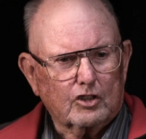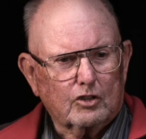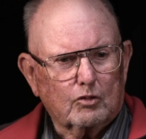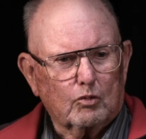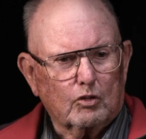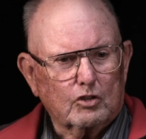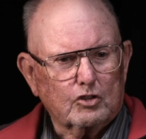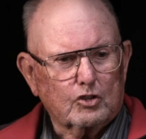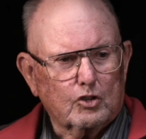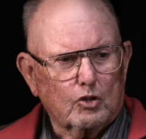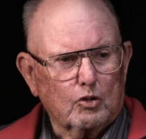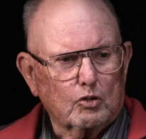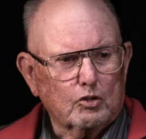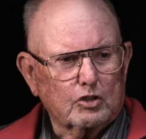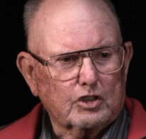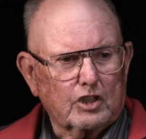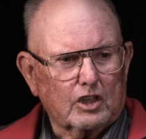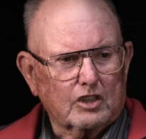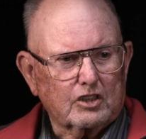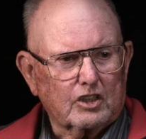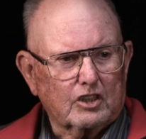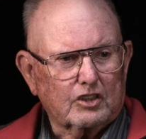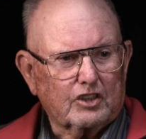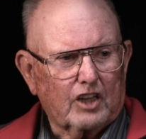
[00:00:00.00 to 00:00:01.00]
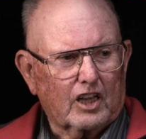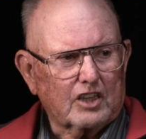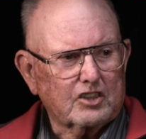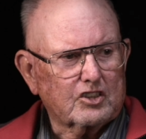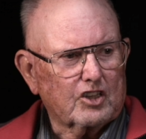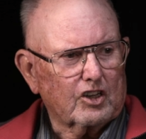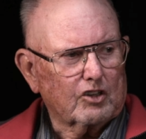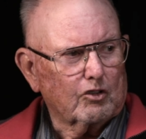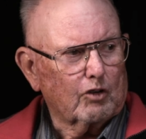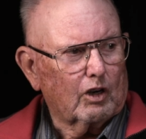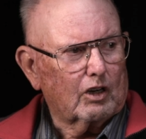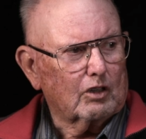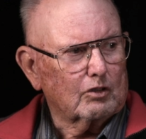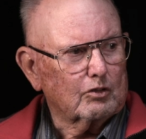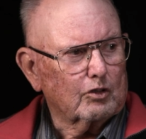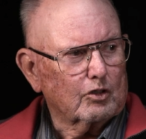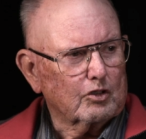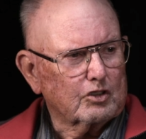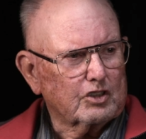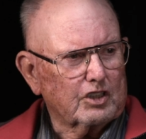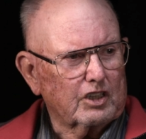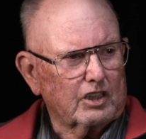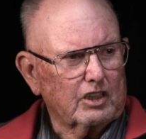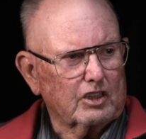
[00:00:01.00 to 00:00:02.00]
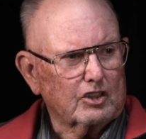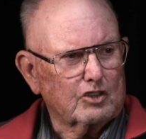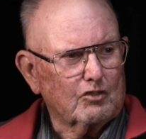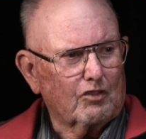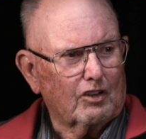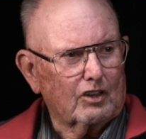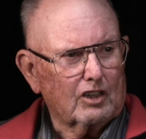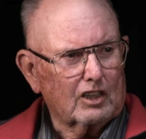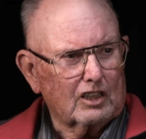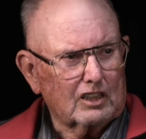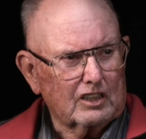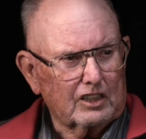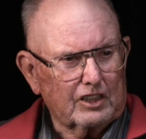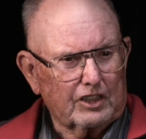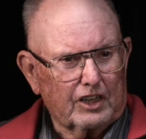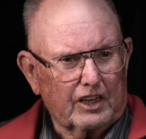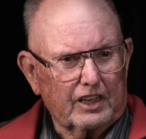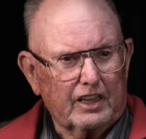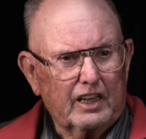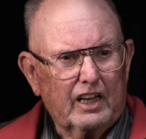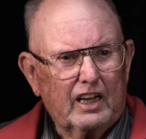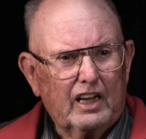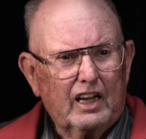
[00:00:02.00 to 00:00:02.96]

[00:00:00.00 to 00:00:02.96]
was used as a testing ground to see its validity.